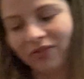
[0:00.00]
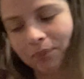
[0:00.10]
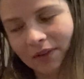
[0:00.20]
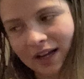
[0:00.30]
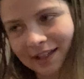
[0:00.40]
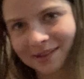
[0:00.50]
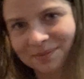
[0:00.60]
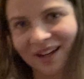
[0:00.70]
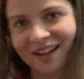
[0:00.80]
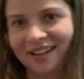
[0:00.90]
last
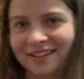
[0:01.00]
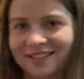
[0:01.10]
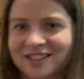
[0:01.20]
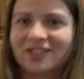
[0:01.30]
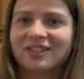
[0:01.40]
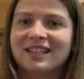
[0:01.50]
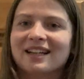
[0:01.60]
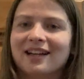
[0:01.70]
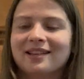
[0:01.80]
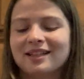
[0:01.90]
but certainly
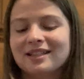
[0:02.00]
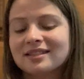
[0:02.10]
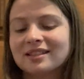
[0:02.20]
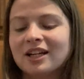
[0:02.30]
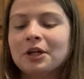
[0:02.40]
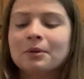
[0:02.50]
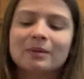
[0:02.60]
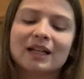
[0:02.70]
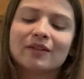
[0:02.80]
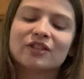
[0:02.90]
not least, we
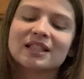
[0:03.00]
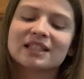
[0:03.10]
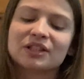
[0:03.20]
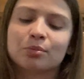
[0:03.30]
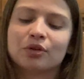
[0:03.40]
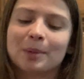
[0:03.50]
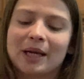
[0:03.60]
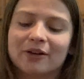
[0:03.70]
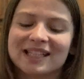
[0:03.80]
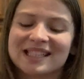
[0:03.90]
have Justice Ruth
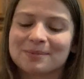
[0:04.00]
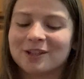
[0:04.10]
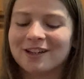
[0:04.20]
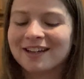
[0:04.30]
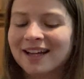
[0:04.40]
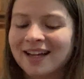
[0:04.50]
Bader Ginsburg.